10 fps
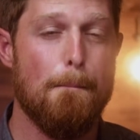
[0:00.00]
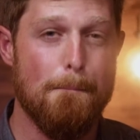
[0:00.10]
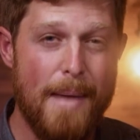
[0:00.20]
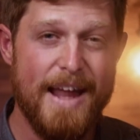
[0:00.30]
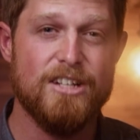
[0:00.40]

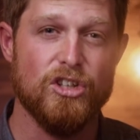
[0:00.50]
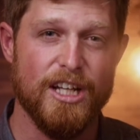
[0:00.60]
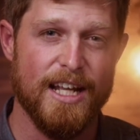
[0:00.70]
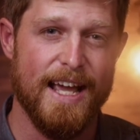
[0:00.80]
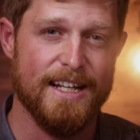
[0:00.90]
majorly
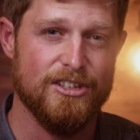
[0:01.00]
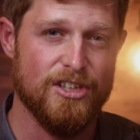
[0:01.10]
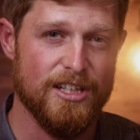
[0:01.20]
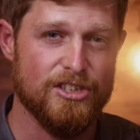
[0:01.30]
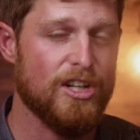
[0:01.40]
connected to
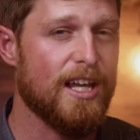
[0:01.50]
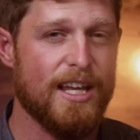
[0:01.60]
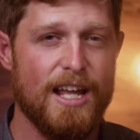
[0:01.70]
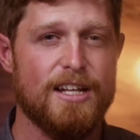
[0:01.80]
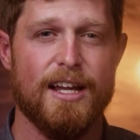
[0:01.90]
this. So you
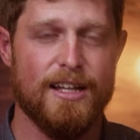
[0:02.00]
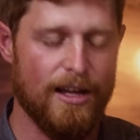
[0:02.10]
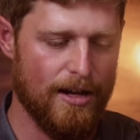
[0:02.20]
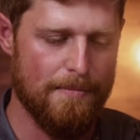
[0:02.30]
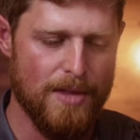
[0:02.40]
can't like
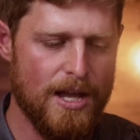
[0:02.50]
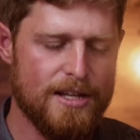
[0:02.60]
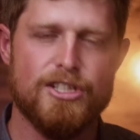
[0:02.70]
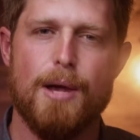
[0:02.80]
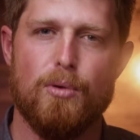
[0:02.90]
um,
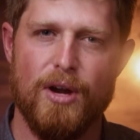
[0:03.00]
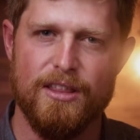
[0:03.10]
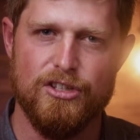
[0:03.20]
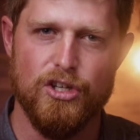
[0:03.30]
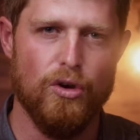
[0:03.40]
separate
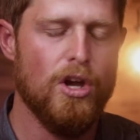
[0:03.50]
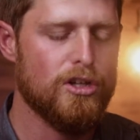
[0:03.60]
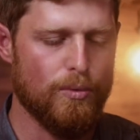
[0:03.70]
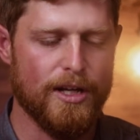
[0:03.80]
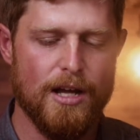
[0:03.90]
the two.
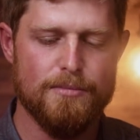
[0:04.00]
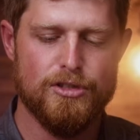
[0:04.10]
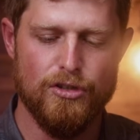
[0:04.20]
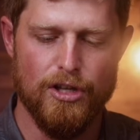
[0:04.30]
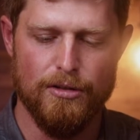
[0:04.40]
So when it comes
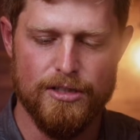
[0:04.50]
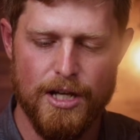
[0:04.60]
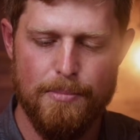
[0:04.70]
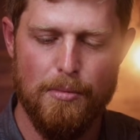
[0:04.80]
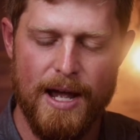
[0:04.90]
to the
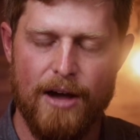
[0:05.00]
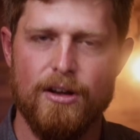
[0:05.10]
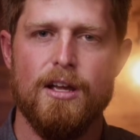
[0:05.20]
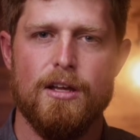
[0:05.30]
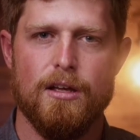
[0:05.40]
Temple
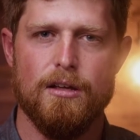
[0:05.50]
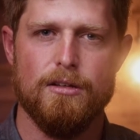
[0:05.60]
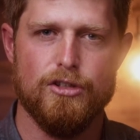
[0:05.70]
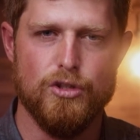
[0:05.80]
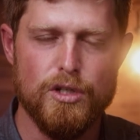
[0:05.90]
Mount,
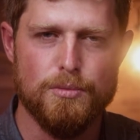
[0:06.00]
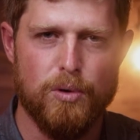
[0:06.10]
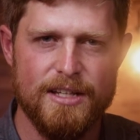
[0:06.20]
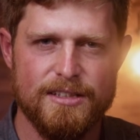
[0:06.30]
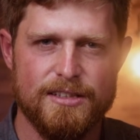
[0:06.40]
Jewish
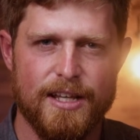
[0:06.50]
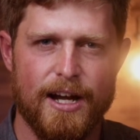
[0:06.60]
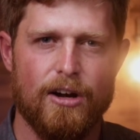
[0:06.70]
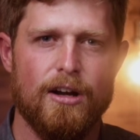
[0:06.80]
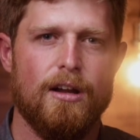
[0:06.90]
presence
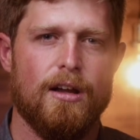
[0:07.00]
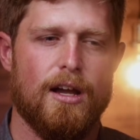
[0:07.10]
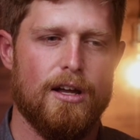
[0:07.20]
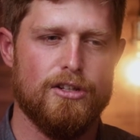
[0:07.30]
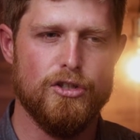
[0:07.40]
there,
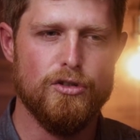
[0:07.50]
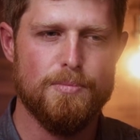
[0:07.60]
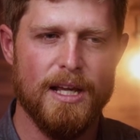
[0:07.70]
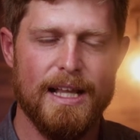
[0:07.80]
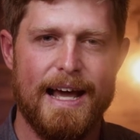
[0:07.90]
uh, Jews
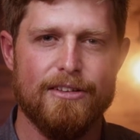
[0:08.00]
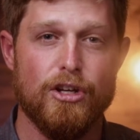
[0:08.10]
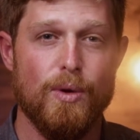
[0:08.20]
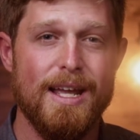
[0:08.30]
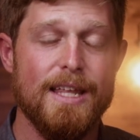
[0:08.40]
being allowed to
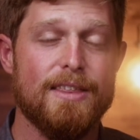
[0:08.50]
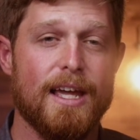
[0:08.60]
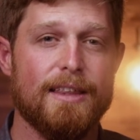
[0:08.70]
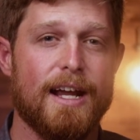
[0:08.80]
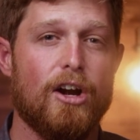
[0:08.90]
do
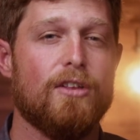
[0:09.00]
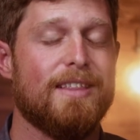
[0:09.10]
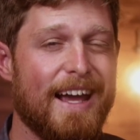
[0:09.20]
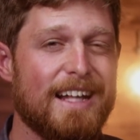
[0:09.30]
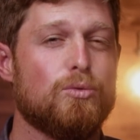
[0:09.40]
anything there,
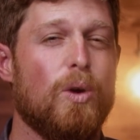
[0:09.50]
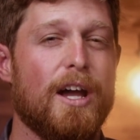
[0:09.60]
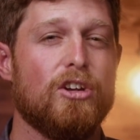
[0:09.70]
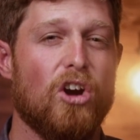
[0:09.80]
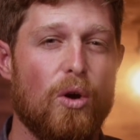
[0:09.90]
that's why
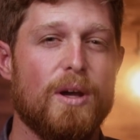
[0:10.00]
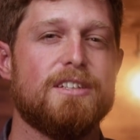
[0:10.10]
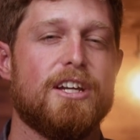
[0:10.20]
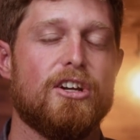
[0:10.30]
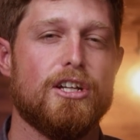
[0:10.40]
you're
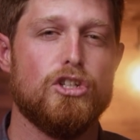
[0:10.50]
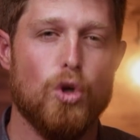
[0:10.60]
always hearing